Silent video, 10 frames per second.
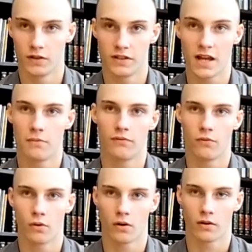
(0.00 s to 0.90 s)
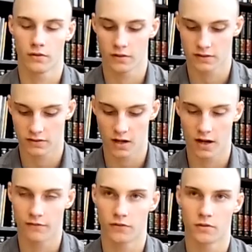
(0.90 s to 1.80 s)
the day before, this
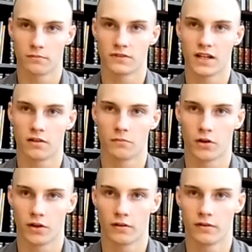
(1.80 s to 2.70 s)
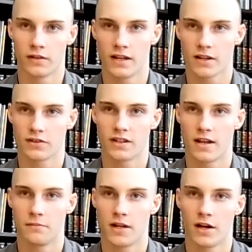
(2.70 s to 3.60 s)
guy from Salemburg he actually
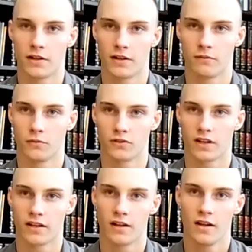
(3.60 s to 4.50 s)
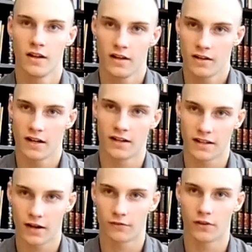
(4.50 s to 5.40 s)
came down and was like
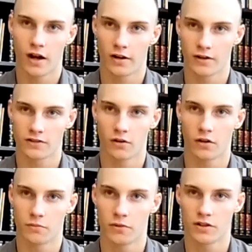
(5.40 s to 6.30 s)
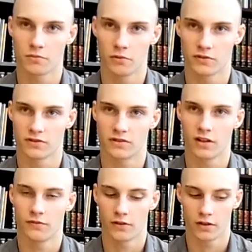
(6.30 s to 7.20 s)
handing out flyers to all the principals and
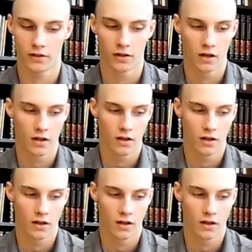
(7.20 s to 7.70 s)
stuff, and